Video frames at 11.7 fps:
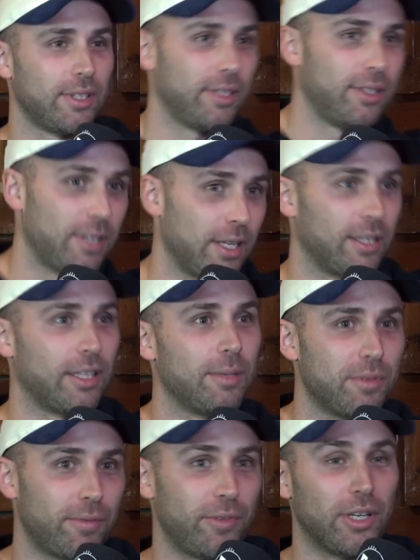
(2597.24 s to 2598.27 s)
uh, and
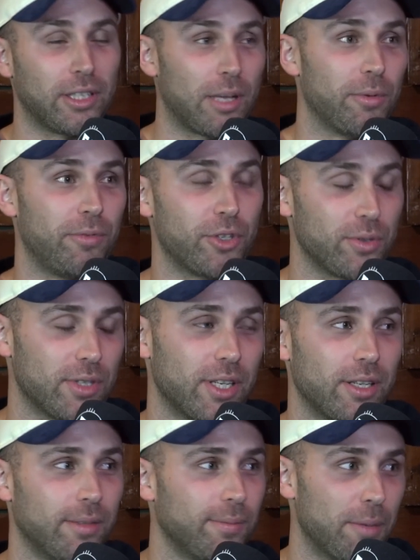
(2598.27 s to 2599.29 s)
clubs club officials are
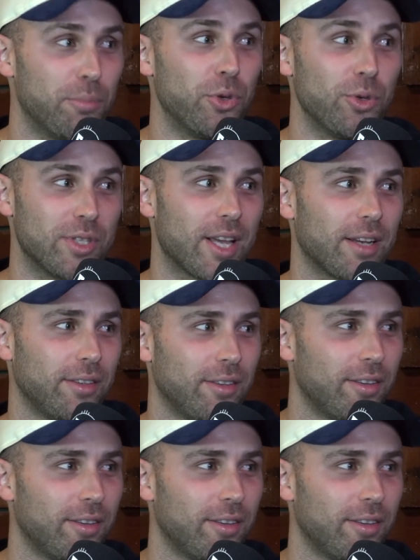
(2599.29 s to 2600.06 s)
going to abuse that. You